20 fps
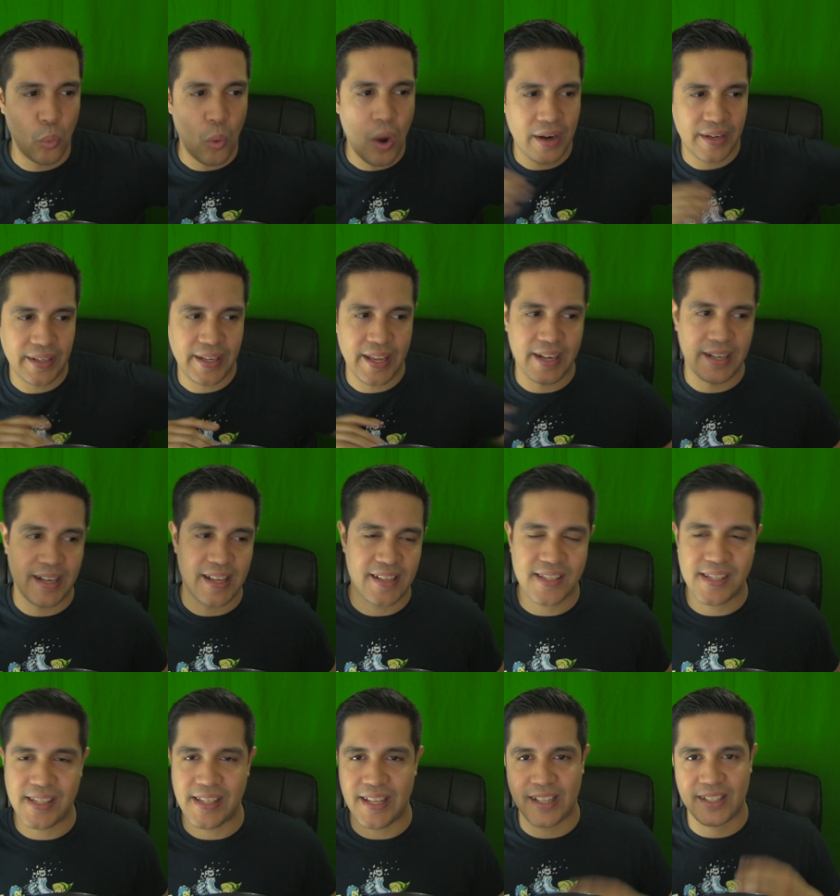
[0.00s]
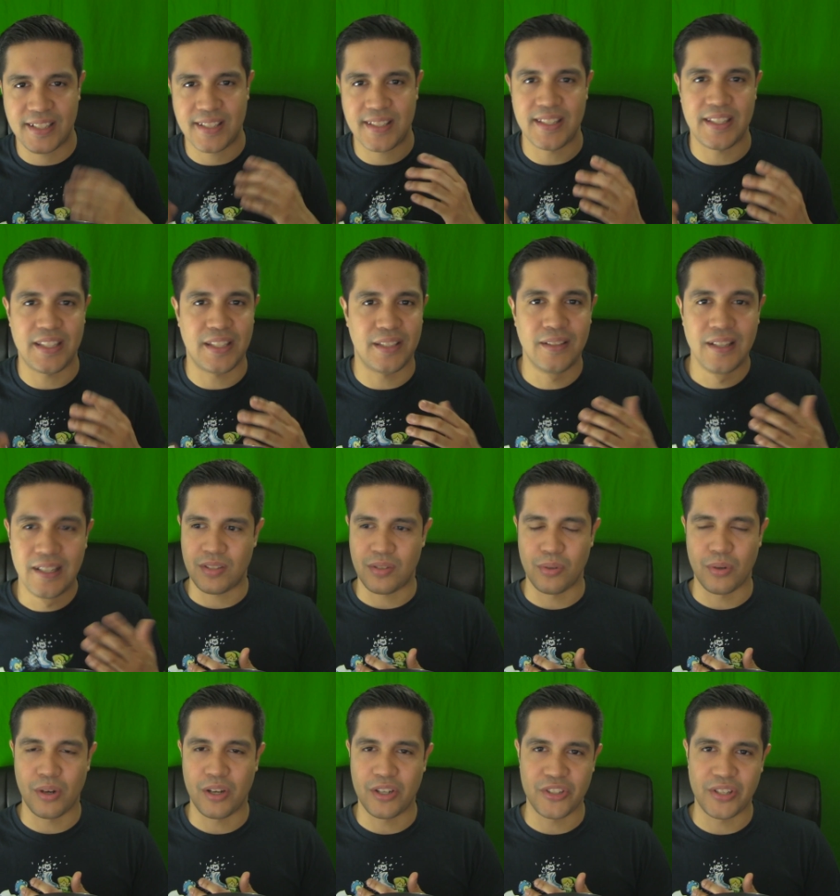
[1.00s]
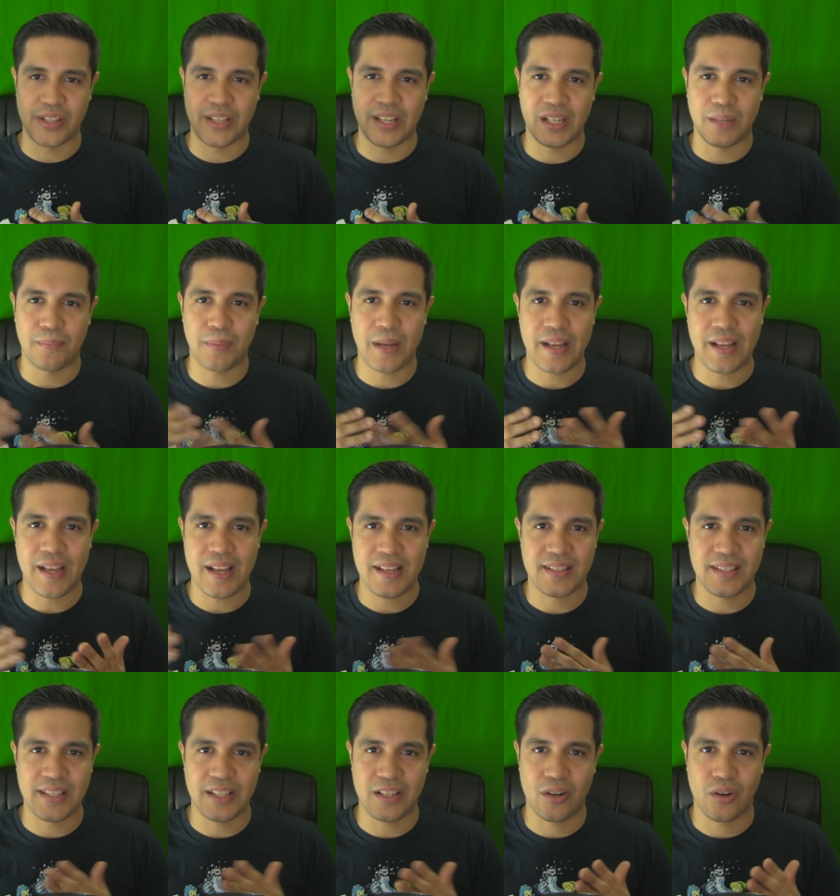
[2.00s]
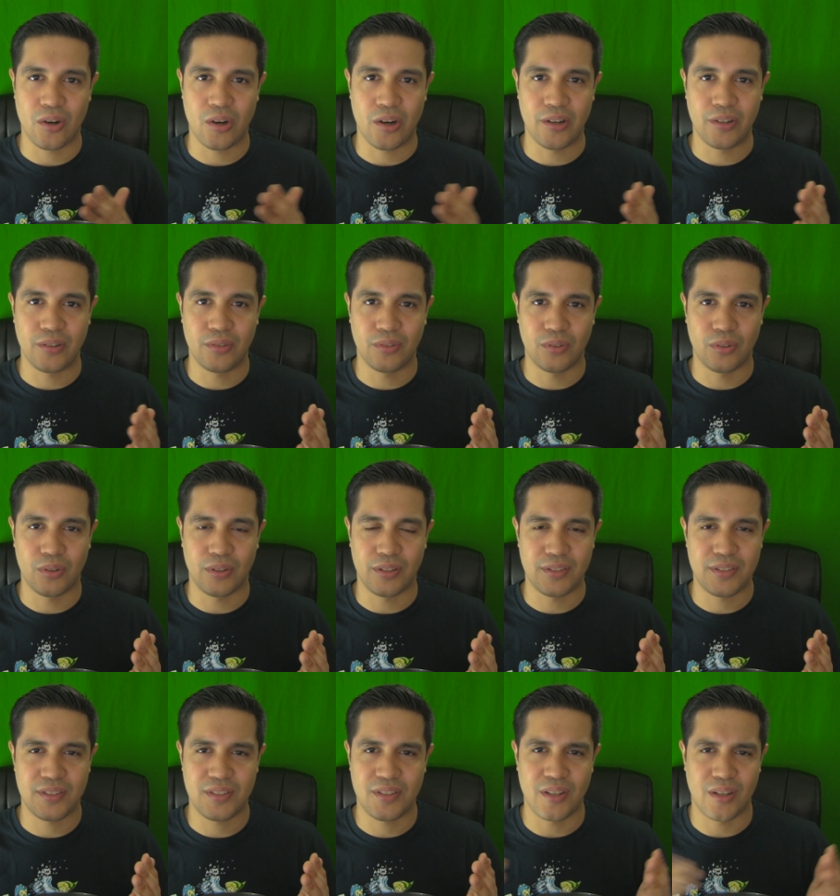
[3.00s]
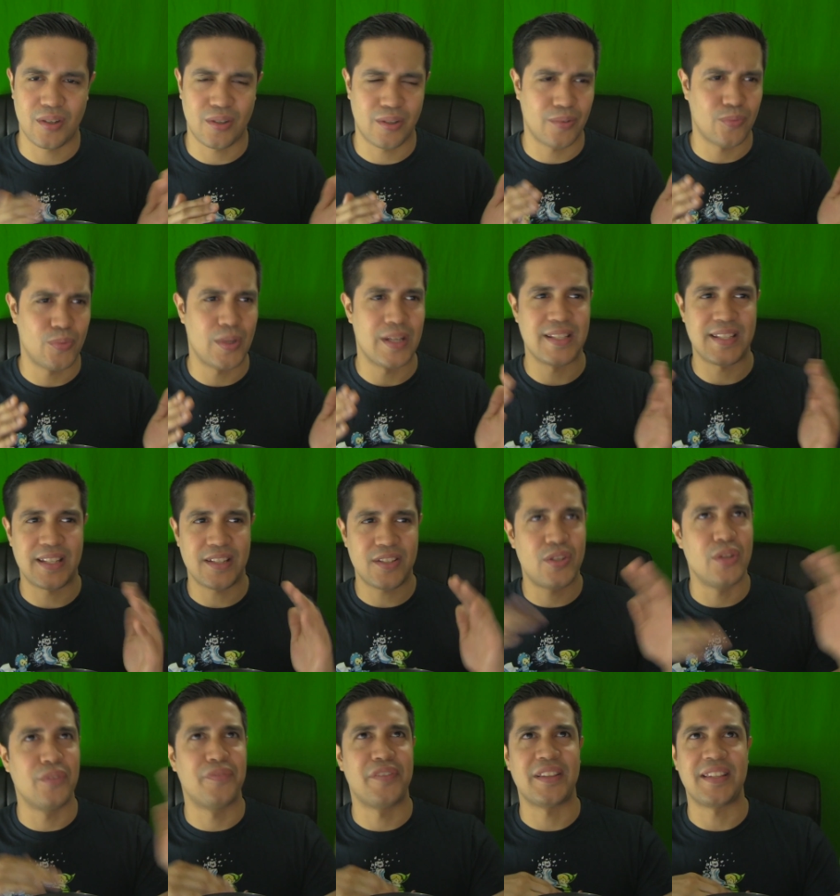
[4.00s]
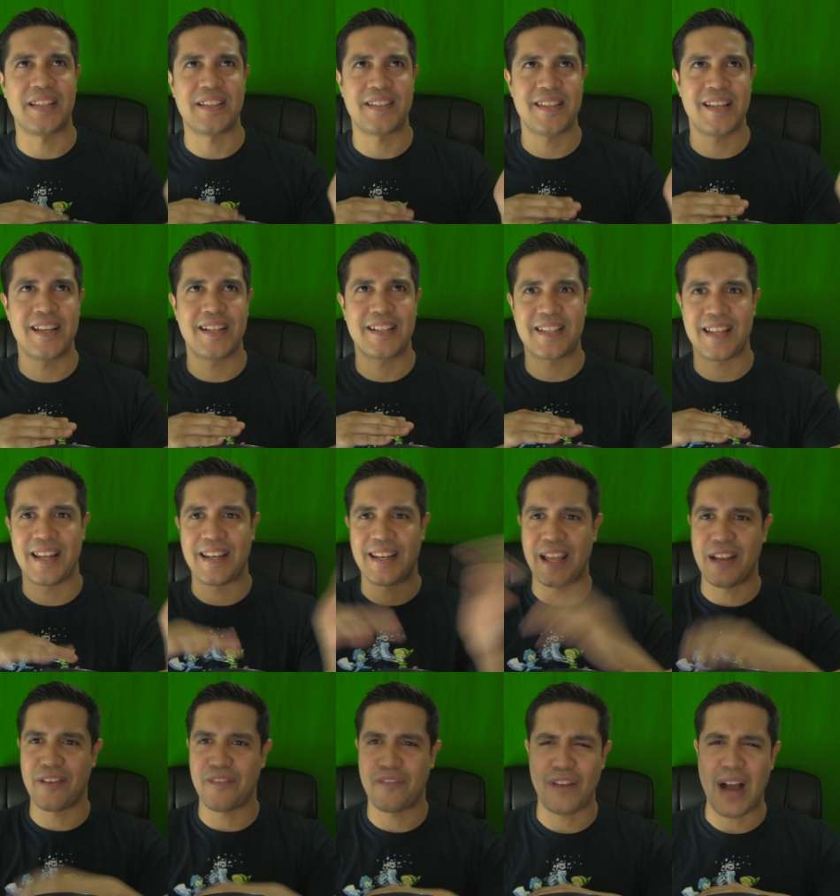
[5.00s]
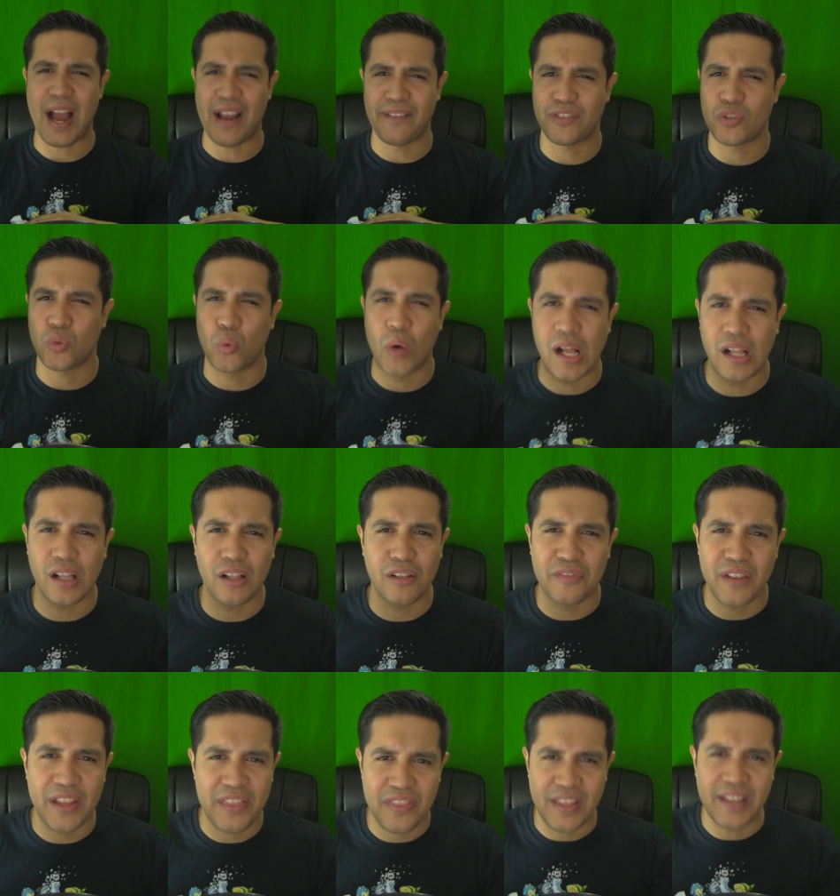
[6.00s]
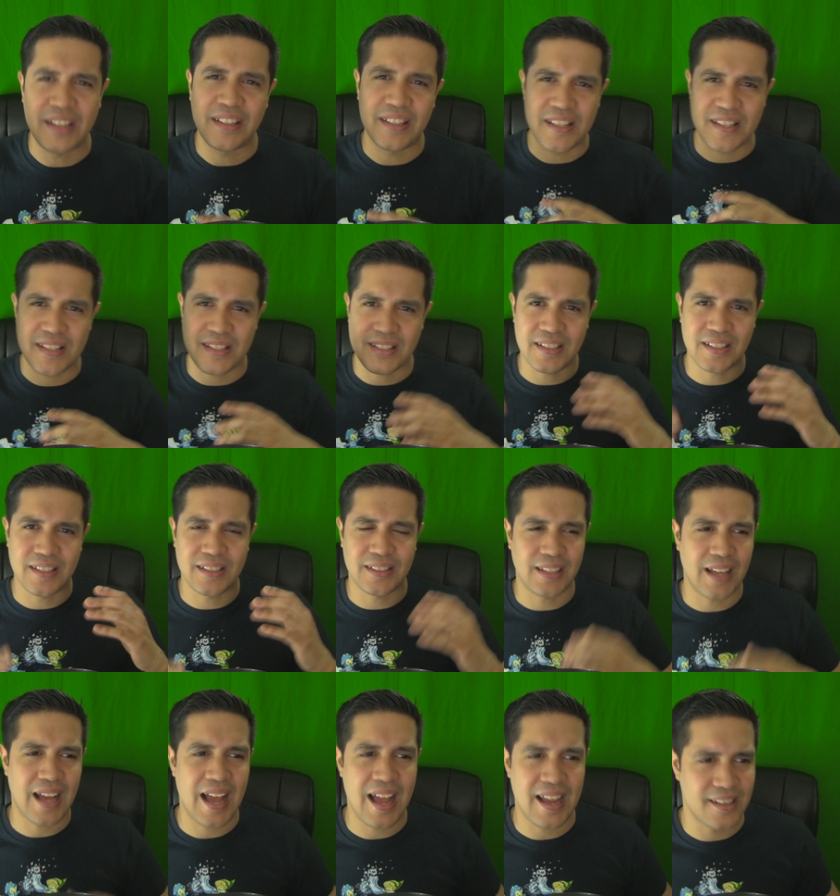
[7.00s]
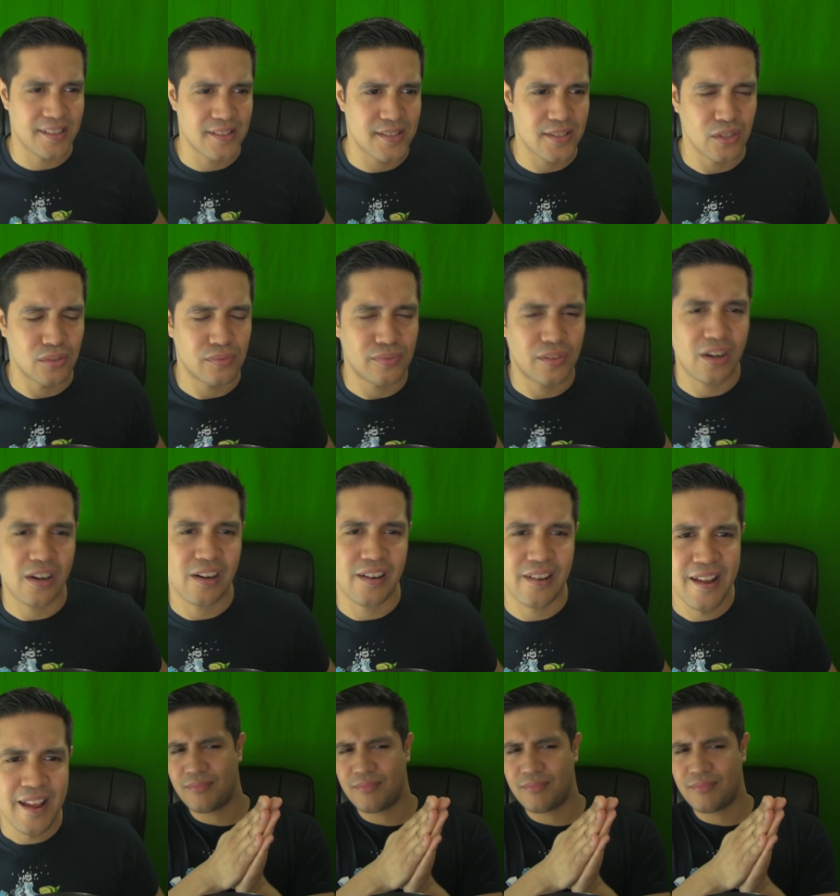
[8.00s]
you want to get an SDXC 200 gigabyte SD card, or what is it, 256 and then 512, I think is the highest so far.